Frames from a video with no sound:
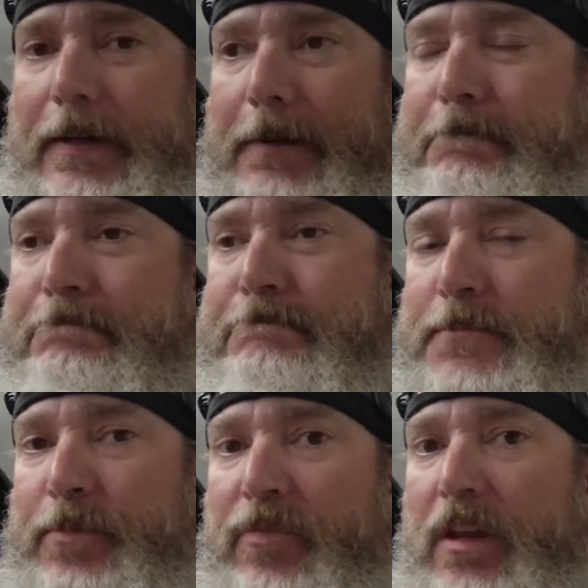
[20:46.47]
um,
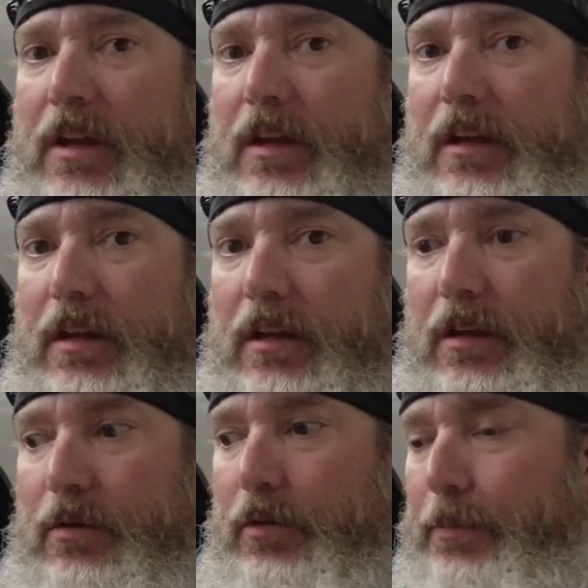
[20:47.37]

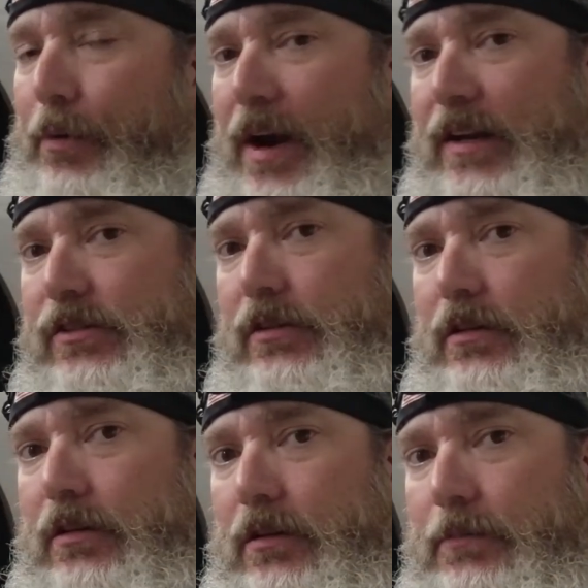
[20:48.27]
when the brakes,
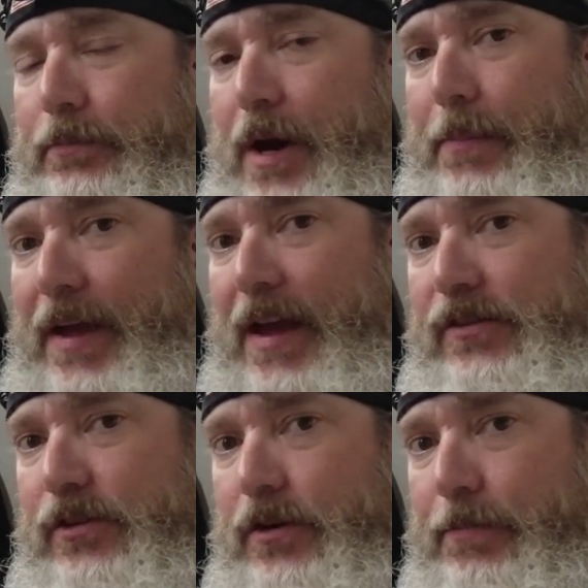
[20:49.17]
brake
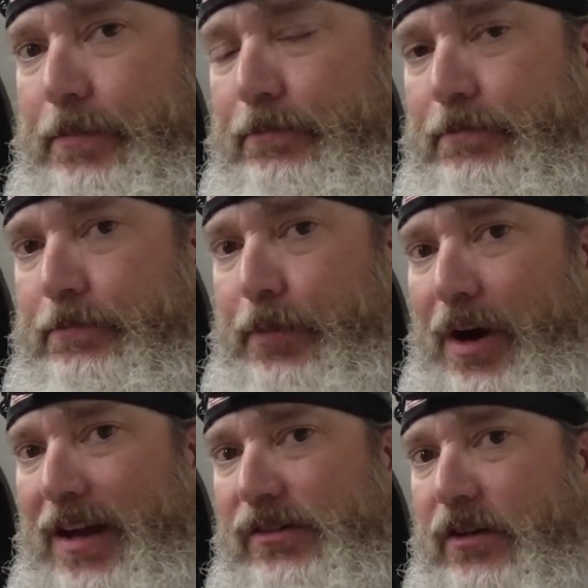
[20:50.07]
pads are
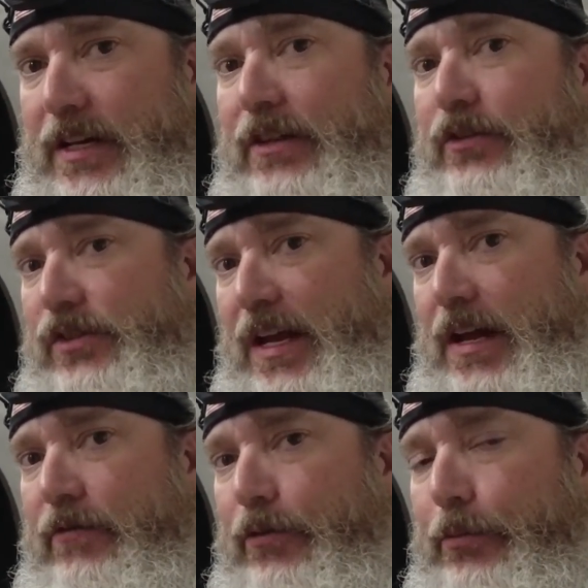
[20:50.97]
compressed on either
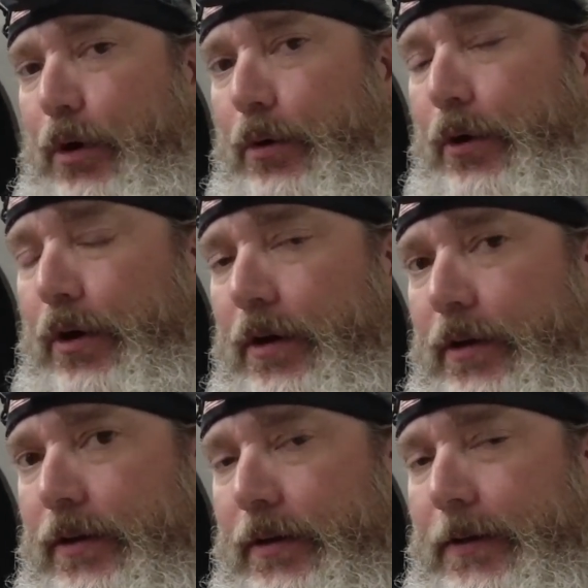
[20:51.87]
side of the rotor,
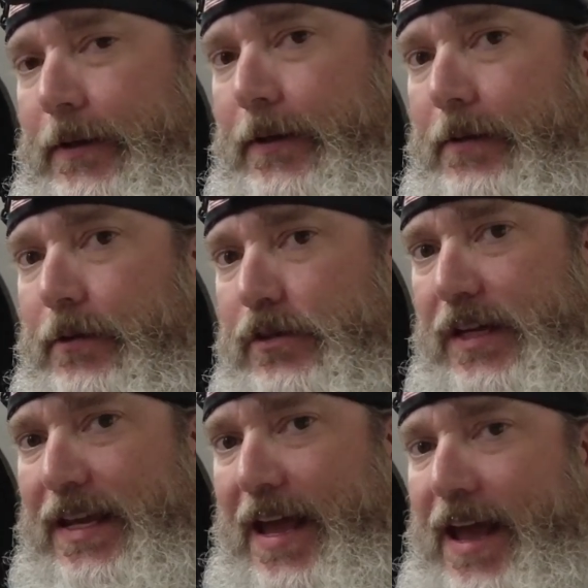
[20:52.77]
uh, there's
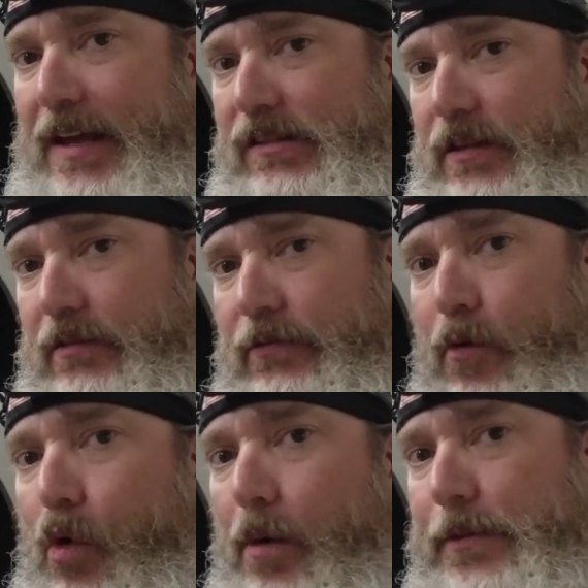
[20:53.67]
a gas that
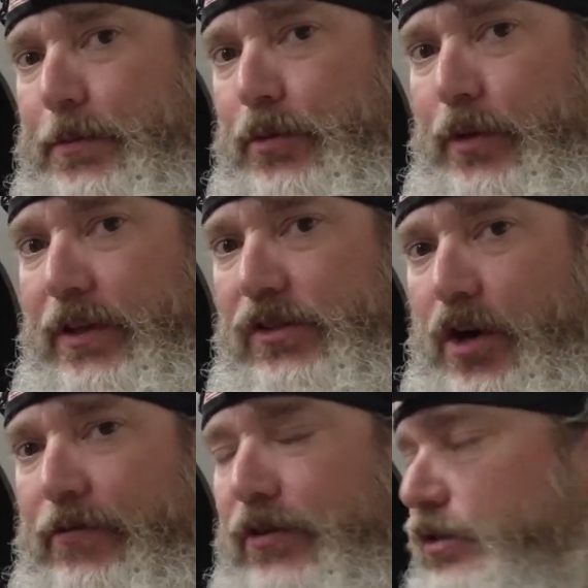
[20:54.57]
forms between the
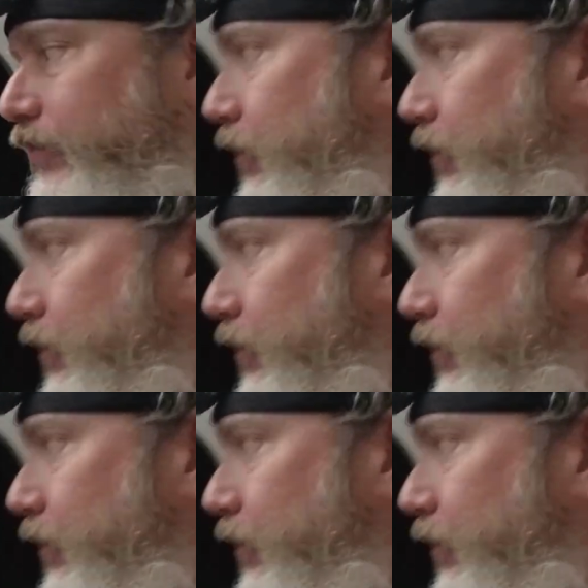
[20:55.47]
surface